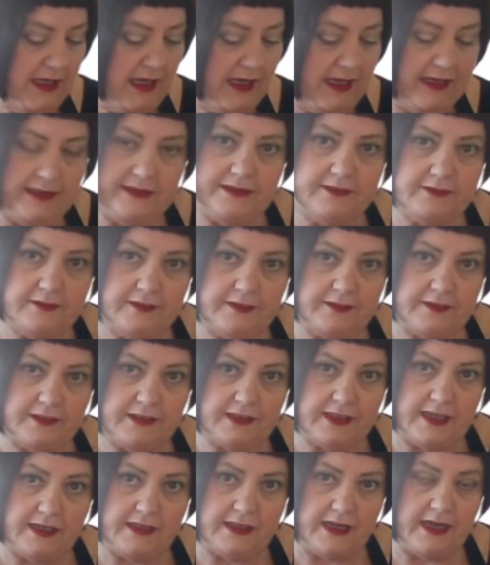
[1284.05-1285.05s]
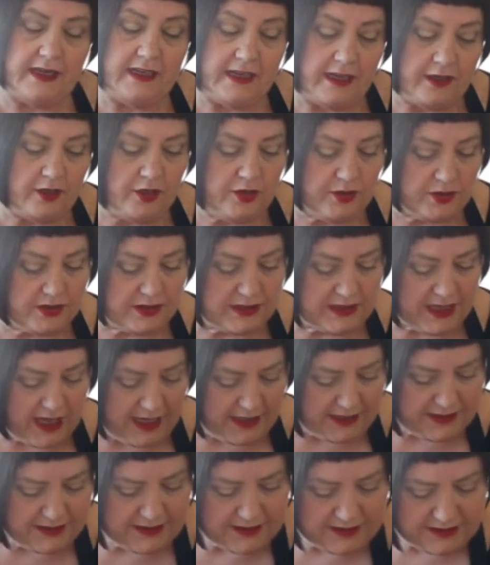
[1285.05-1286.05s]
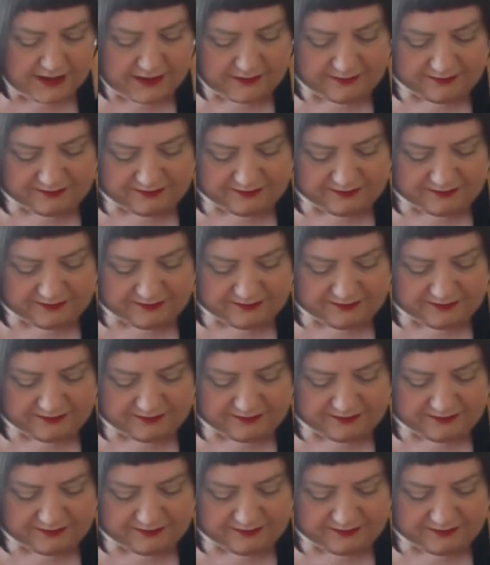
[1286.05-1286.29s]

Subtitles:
and in good taste.